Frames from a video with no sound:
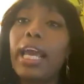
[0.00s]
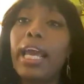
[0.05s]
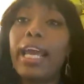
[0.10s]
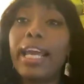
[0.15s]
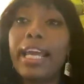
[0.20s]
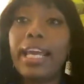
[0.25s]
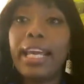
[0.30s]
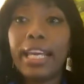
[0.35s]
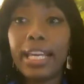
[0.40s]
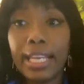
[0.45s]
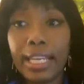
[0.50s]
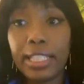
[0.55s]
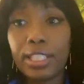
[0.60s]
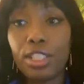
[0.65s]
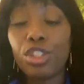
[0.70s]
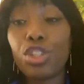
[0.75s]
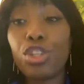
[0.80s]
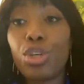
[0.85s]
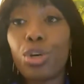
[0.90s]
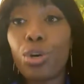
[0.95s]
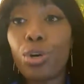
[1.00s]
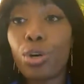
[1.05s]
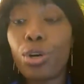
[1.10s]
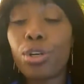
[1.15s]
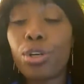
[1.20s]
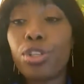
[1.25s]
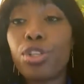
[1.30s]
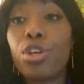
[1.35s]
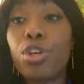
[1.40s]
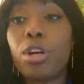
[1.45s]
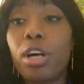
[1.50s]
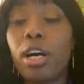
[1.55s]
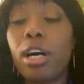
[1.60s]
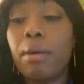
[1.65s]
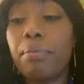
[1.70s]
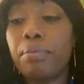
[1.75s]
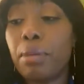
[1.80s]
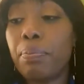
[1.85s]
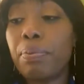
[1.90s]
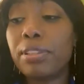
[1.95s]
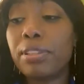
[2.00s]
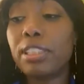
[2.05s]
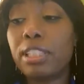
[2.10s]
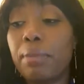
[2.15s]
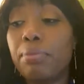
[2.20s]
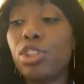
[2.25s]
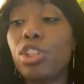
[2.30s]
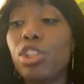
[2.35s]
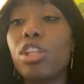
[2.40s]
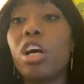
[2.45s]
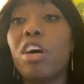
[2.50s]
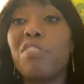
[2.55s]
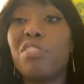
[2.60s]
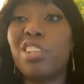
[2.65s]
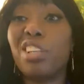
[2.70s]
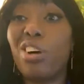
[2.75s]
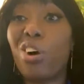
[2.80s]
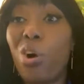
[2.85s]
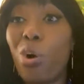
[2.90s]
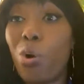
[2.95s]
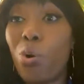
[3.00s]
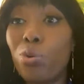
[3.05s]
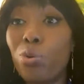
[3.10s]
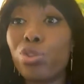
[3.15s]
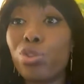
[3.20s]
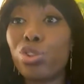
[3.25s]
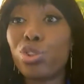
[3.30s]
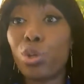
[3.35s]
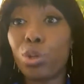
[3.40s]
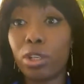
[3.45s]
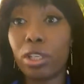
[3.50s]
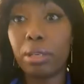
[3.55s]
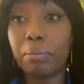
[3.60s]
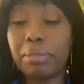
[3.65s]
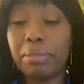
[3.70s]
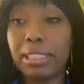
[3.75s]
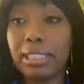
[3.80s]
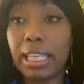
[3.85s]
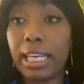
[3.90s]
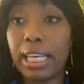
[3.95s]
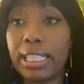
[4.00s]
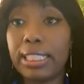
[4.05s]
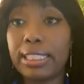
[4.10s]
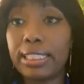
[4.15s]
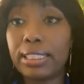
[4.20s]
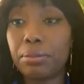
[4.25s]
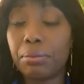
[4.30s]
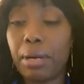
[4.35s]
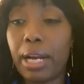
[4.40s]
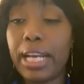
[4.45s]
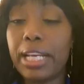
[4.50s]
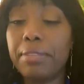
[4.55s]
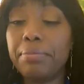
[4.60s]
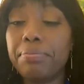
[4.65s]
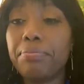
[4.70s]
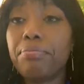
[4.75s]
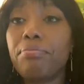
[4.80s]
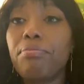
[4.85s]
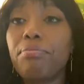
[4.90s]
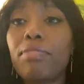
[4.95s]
and your the perception of the whole circumstance, right?